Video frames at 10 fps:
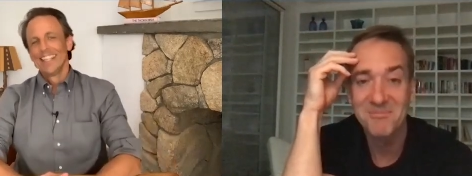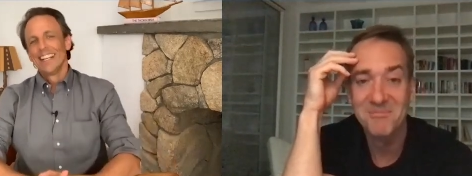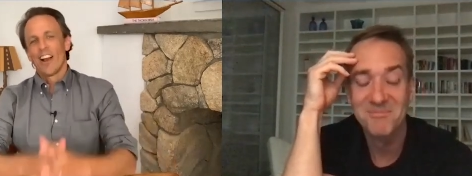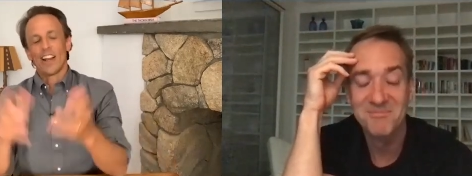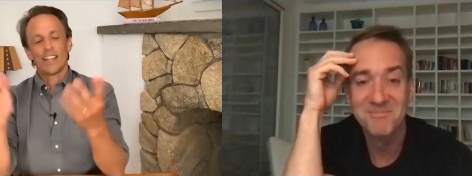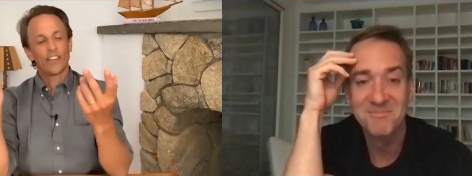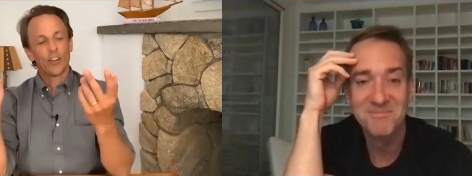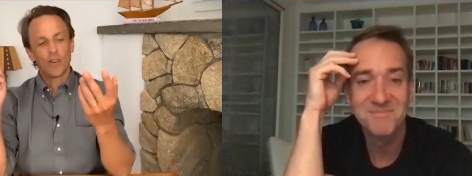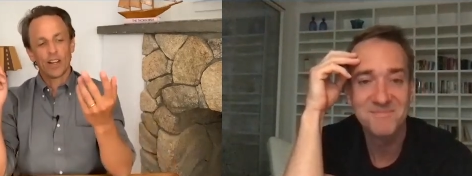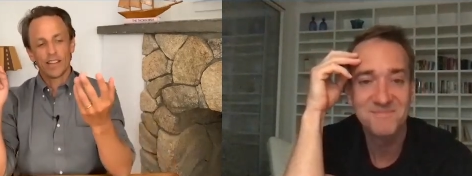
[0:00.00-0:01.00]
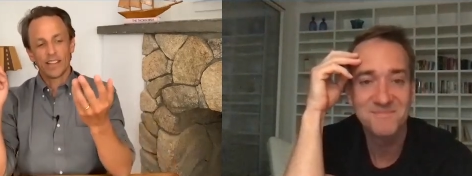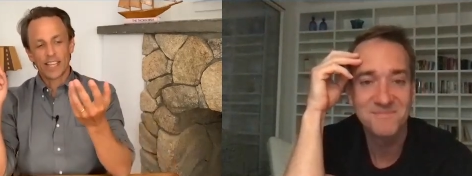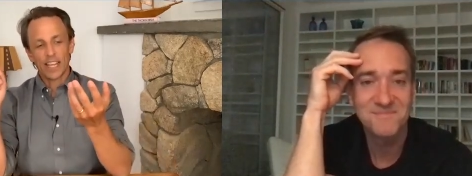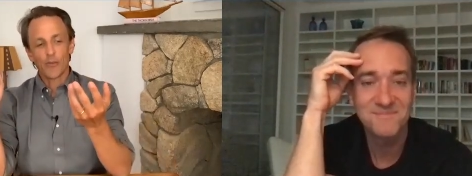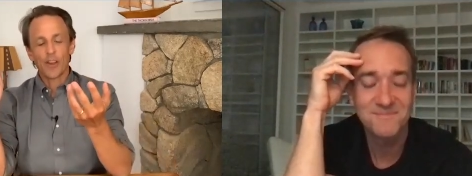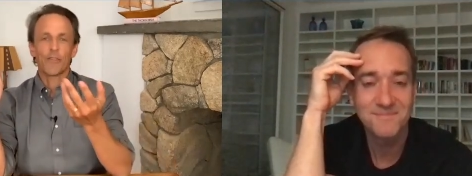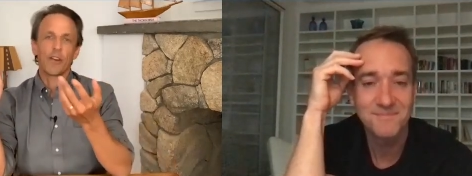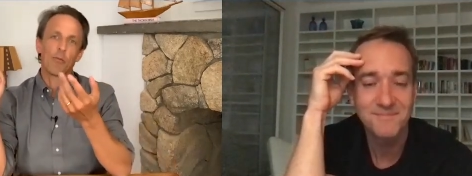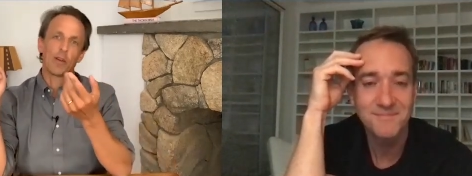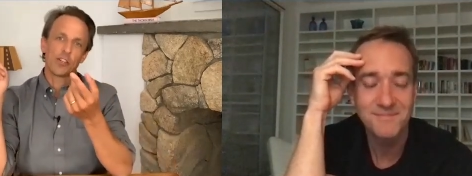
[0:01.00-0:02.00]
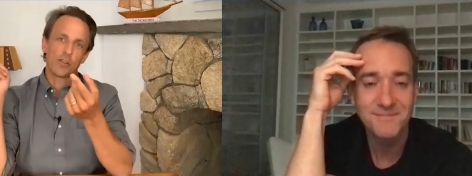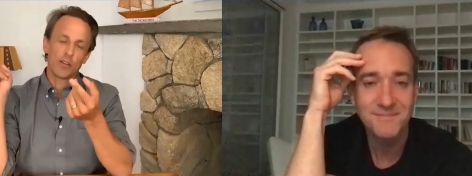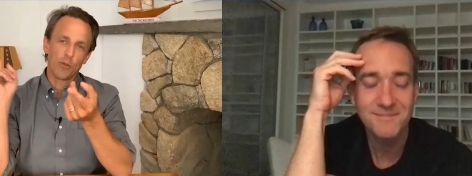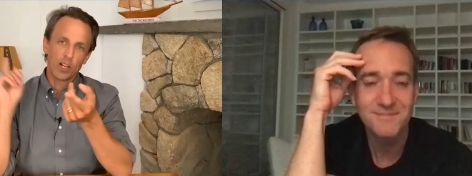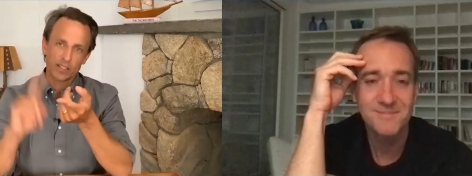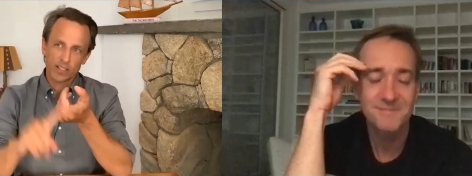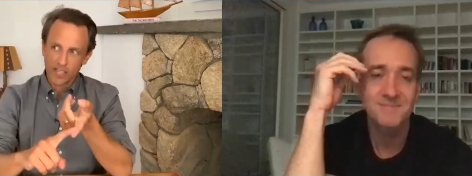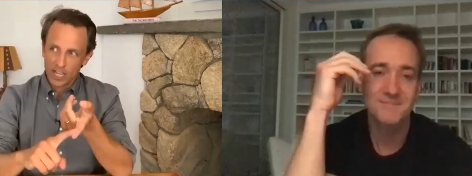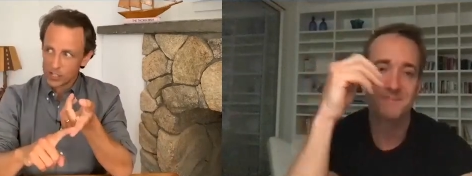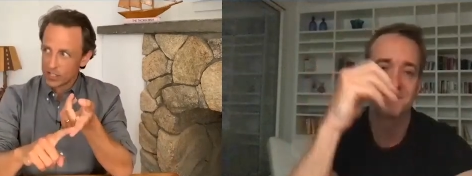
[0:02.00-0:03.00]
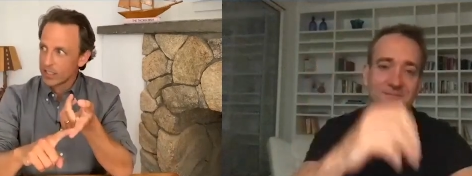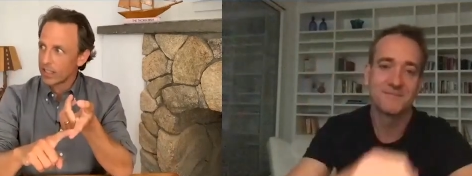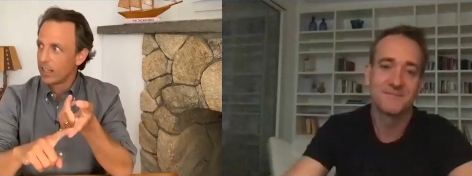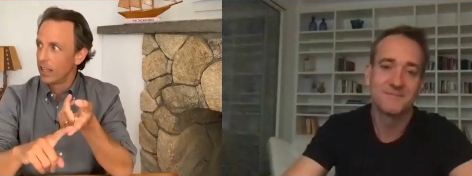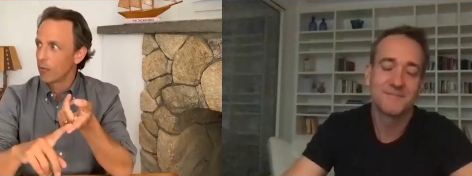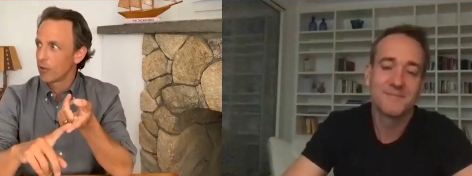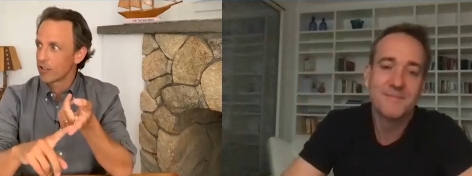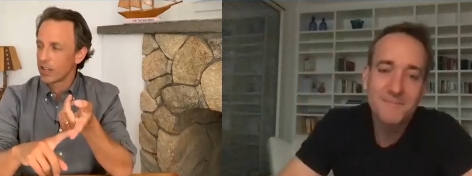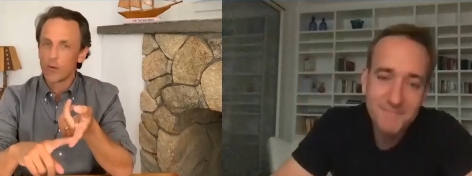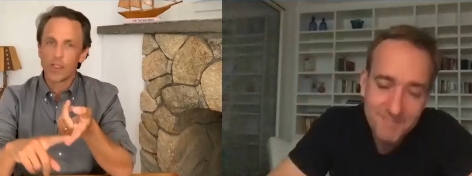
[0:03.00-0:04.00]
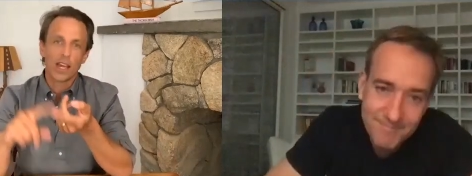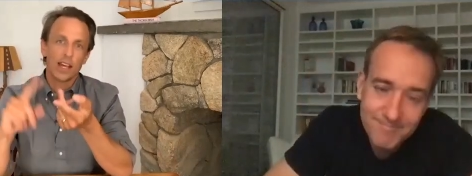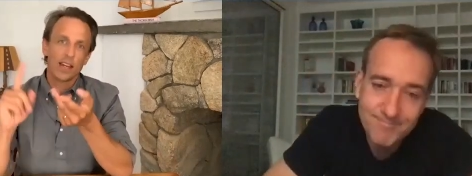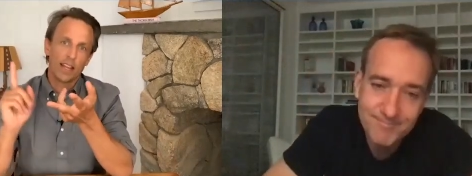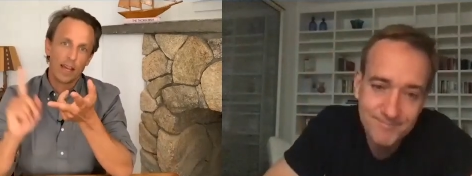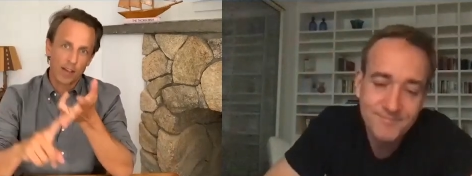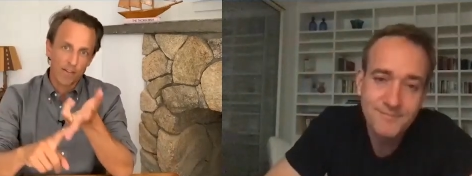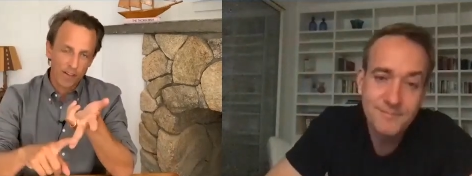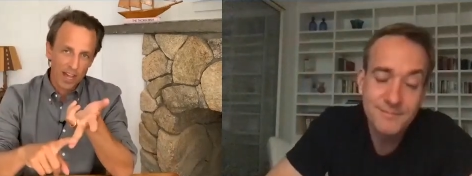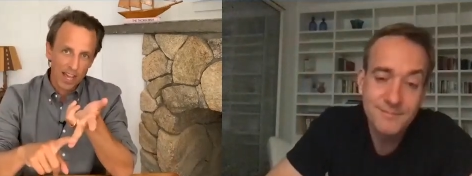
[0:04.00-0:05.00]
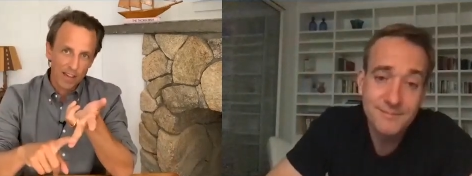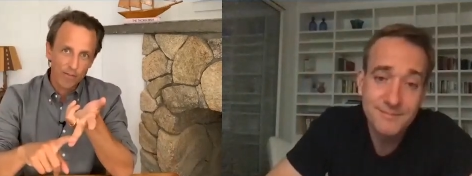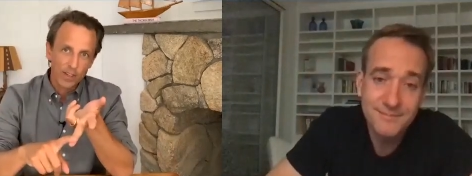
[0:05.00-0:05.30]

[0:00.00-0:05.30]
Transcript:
Speaker 1: All right, so the takeaway for everybody should be to watch Succession. When you're done with that, MI5.